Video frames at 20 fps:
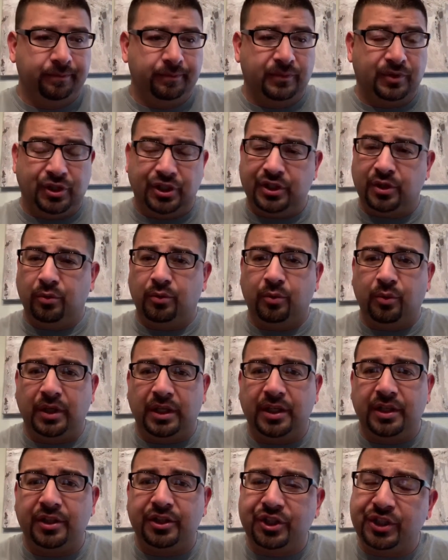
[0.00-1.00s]
She's doing
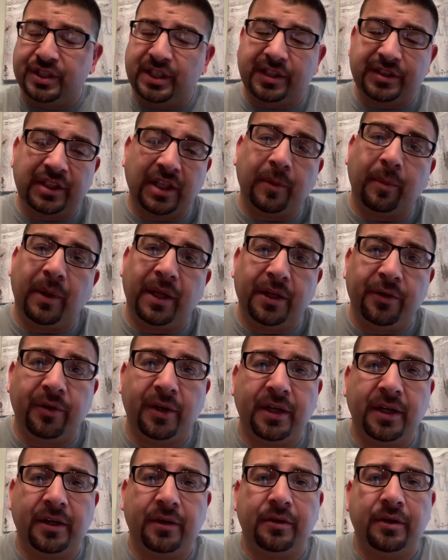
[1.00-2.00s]
really good. She's outside playing
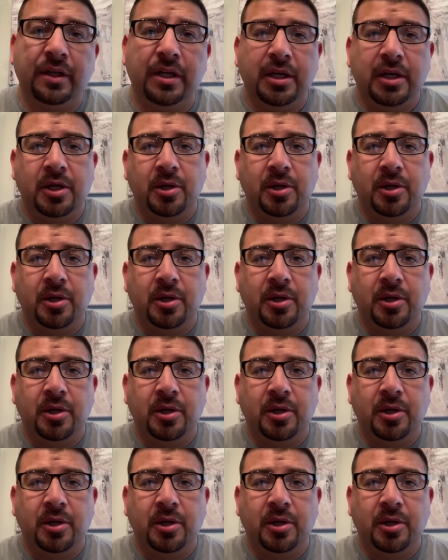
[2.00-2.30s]
right now.